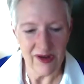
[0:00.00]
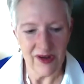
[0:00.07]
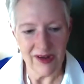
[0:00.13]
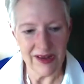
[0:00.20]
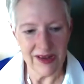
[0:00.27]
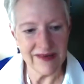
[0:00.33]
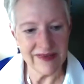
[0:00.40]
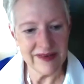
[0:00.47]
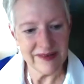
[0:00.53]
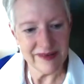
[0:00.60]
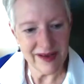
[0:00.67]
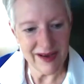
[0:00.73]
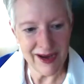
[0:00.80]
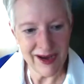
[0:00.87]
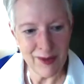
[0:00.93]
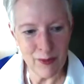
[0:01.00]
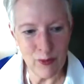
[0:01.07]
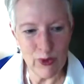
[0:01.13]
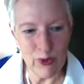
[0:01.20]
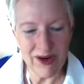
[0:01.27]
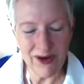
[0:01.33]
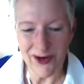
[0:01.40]
And at the time,
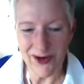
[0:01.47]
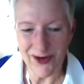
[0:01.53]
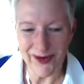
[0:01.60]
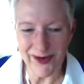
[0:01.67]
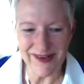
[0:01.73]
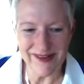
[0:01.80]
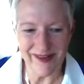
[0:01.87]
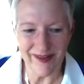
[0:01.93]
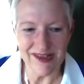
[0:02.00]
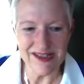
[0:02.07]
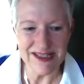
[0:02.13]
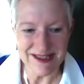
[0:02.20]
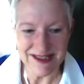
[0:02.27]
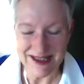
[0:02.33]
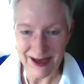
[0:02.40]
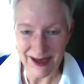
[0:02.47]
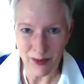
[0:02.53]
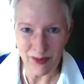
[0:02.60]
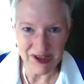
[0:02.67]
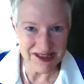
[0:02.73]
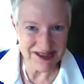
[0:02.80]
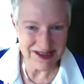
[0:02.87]
we called it
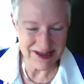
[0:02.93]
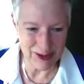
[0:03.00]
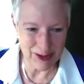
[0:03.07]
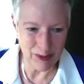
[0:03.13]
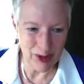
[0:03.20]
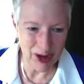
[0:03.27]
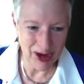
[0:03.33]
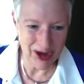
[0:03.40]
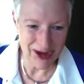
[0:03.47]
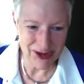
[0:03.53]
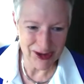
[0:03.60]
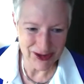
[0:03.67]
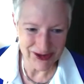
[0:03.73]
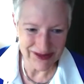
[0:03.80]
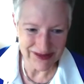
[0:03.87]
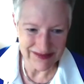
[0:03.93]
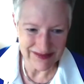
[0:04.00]
seamless communication,